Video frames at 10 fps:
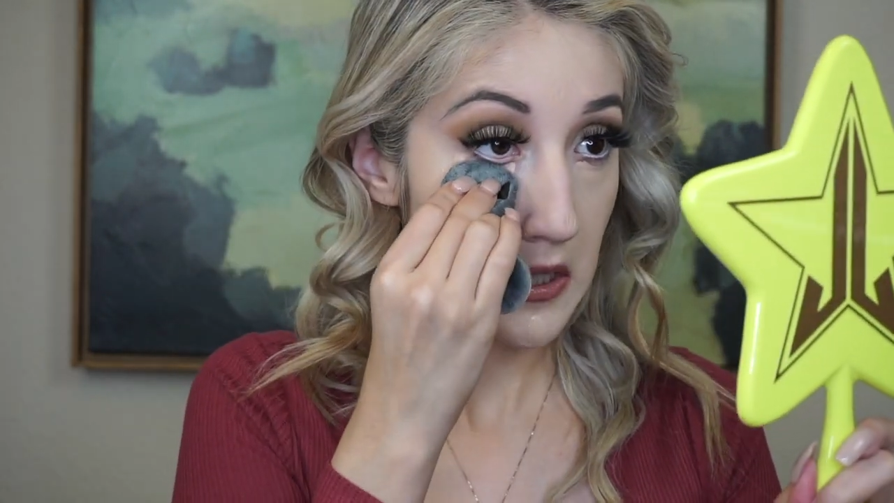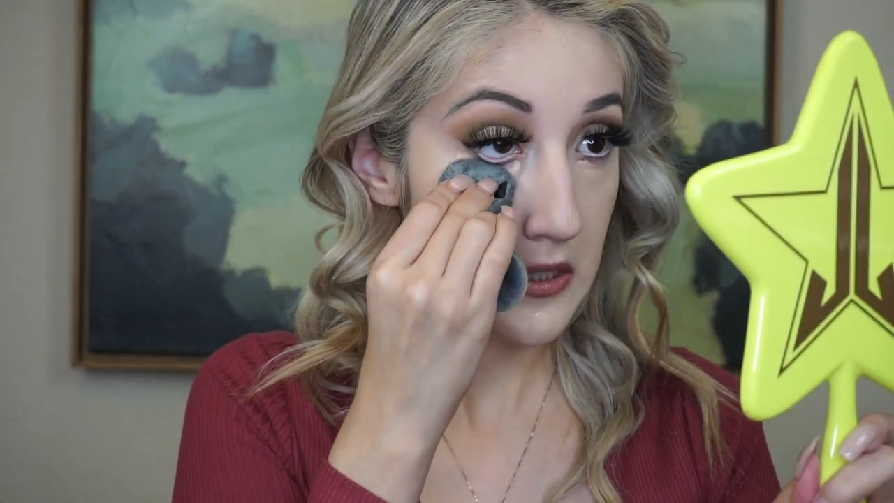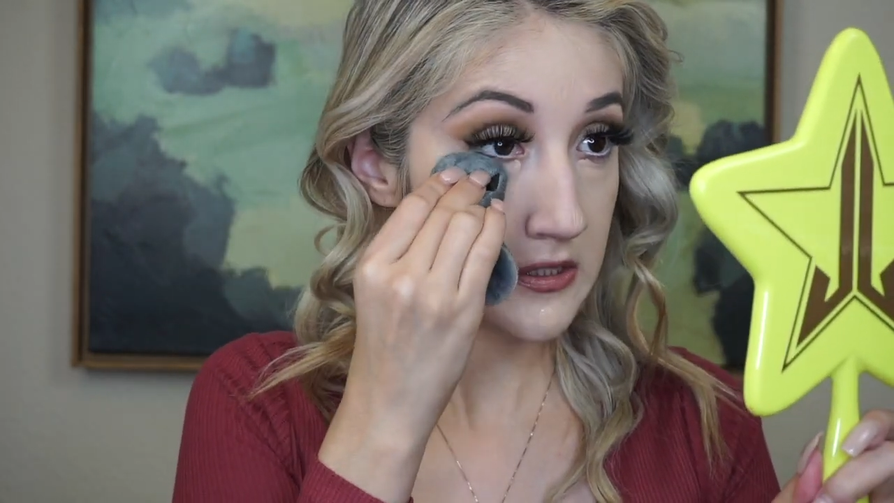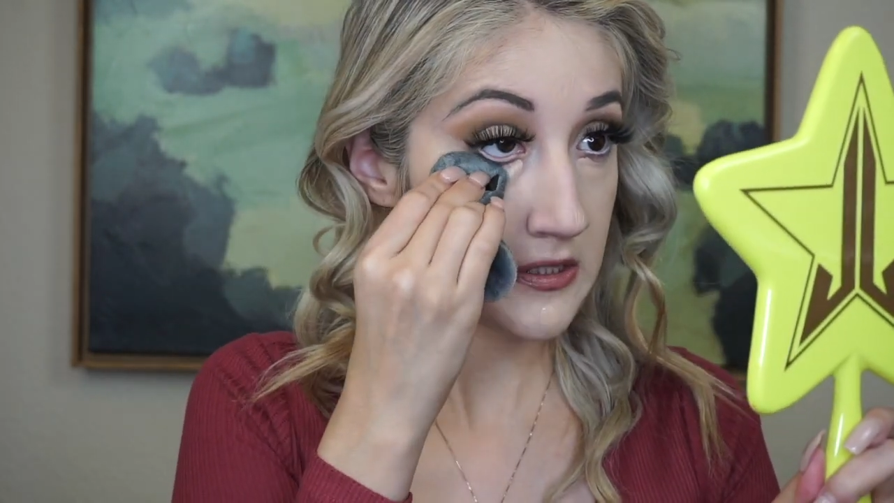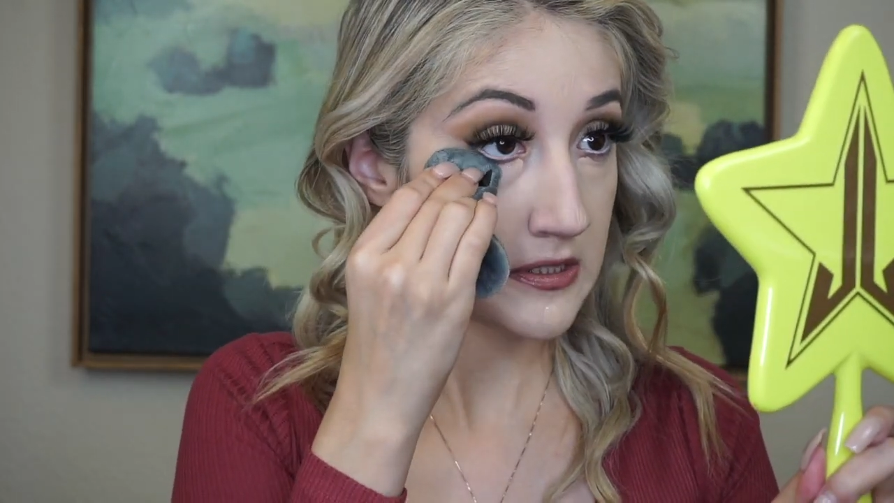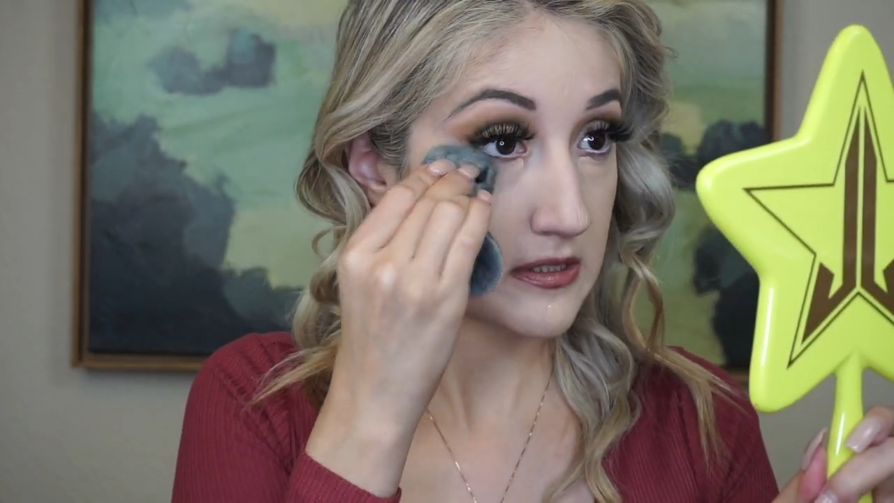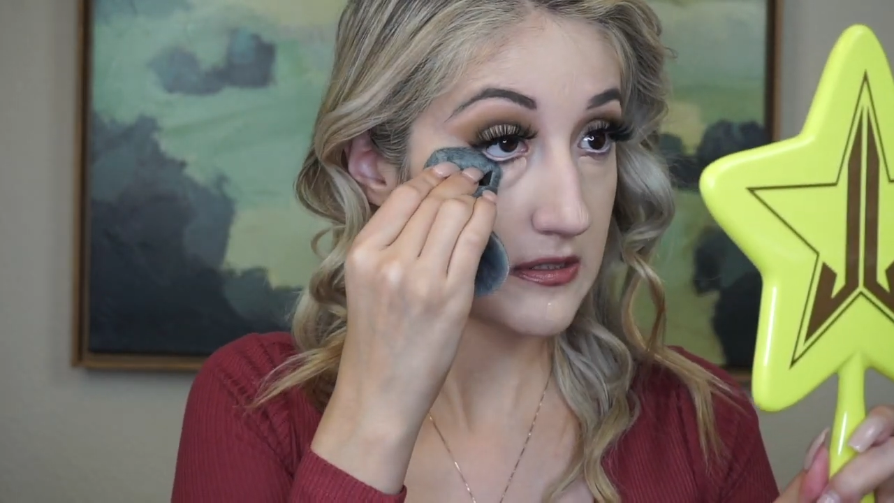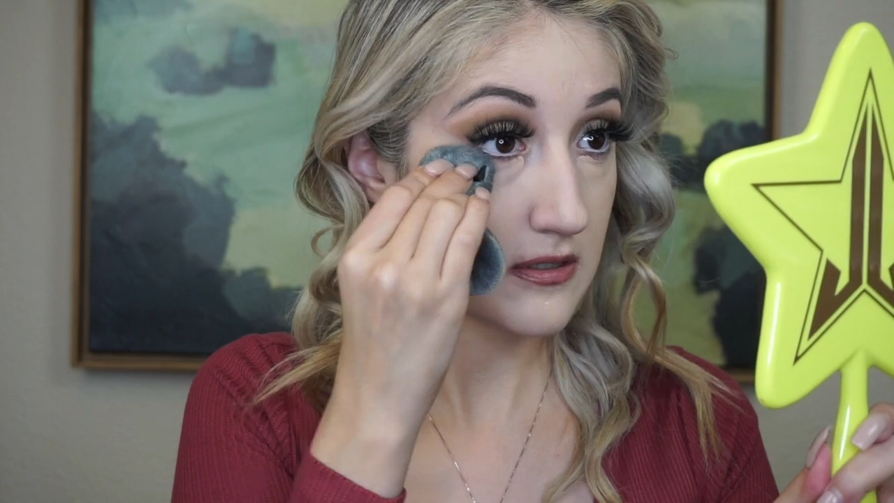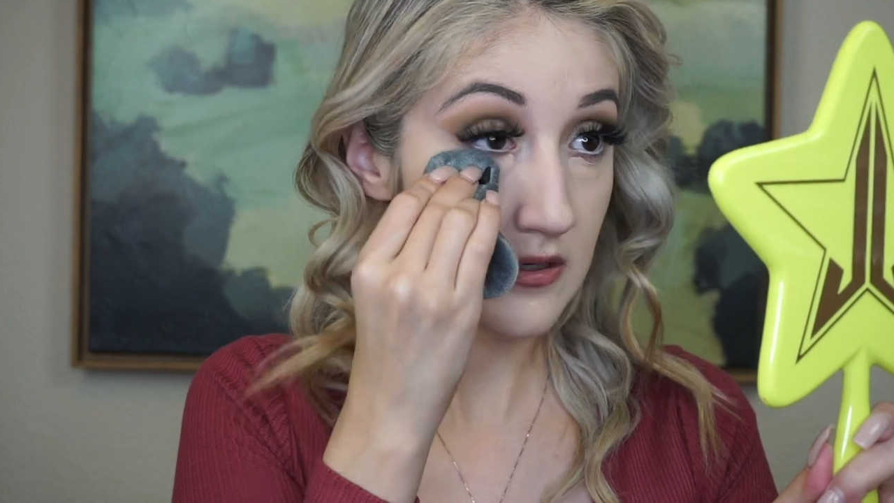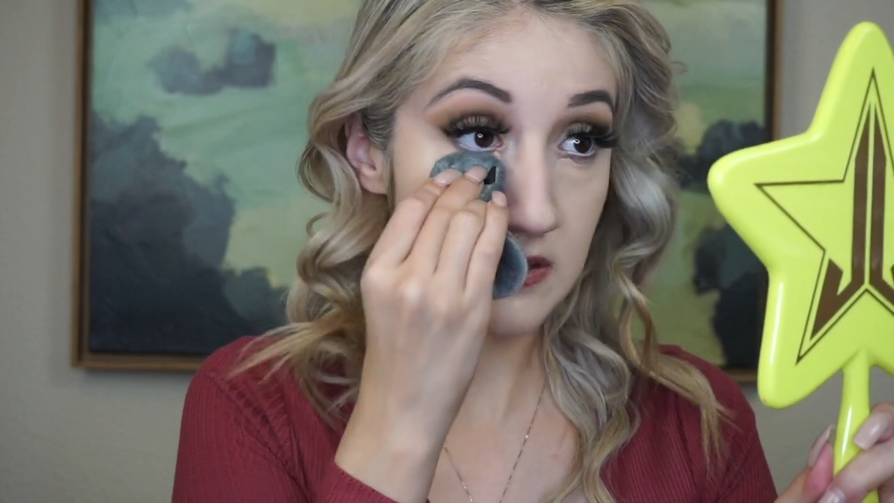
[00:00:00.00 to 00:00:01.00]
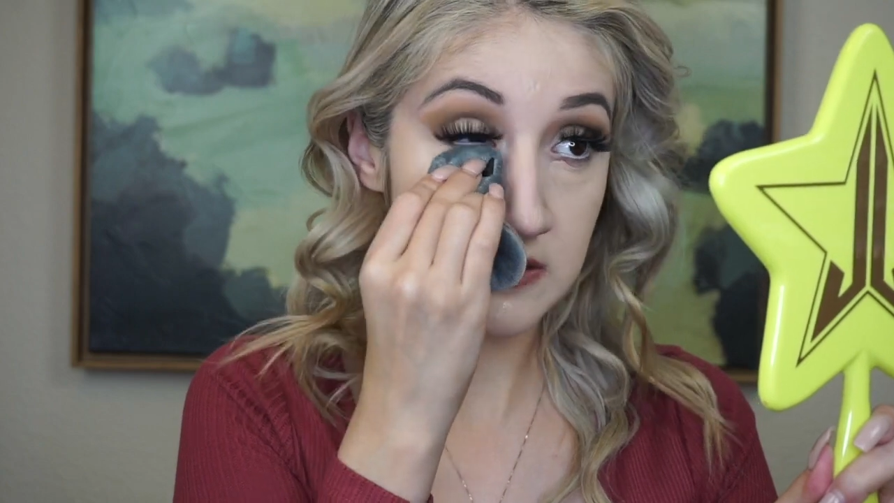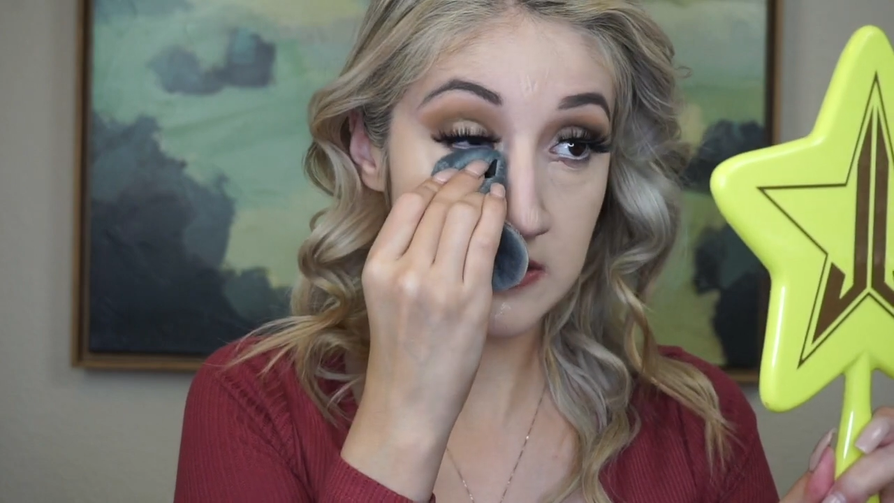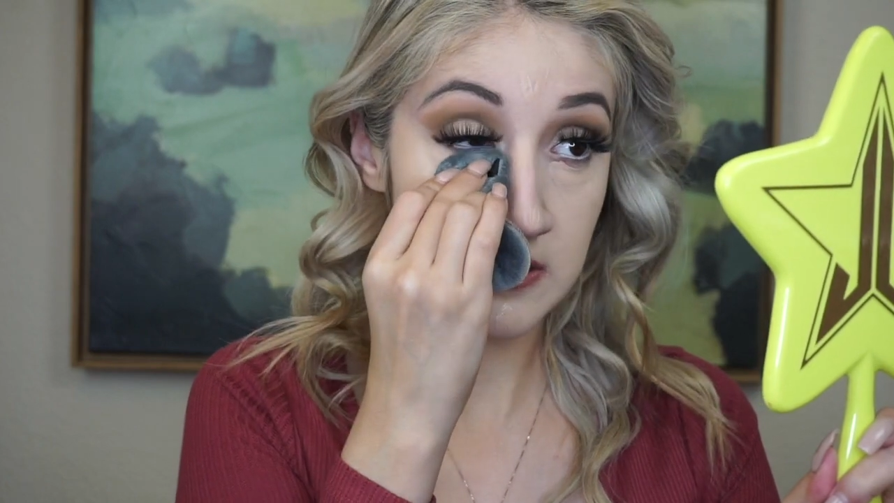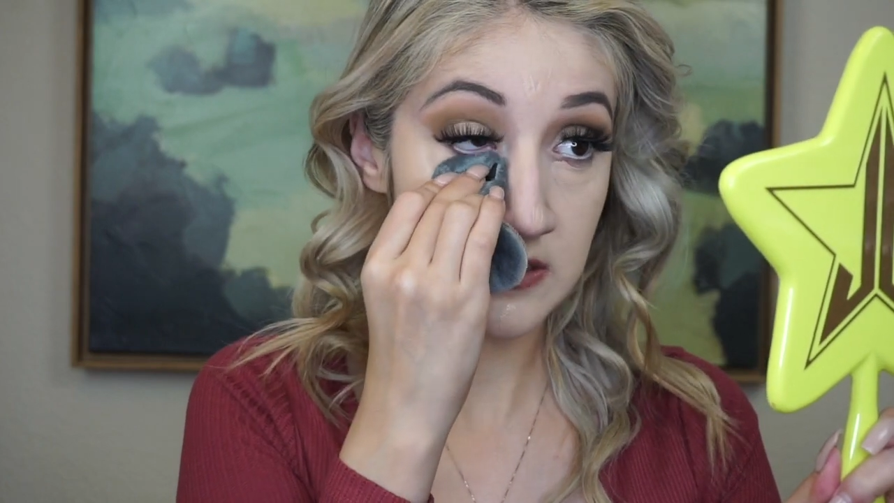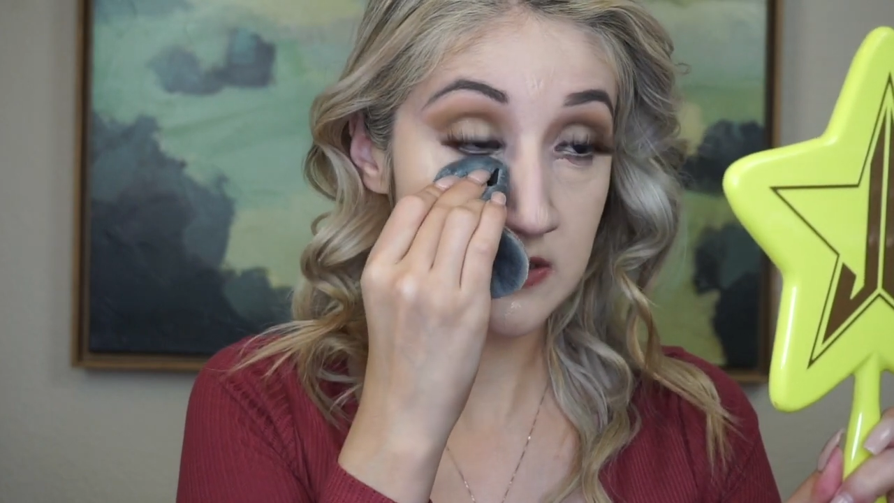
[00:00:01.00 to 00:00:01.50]
And just
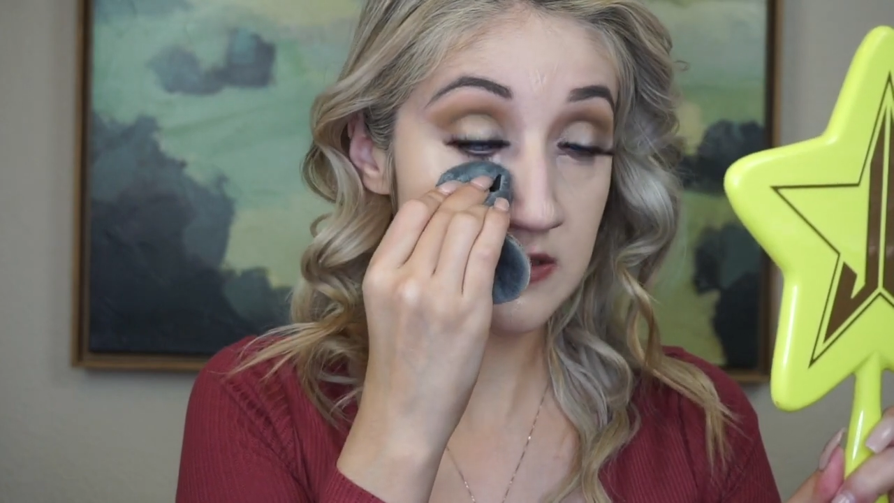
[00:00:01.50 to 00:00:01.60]
start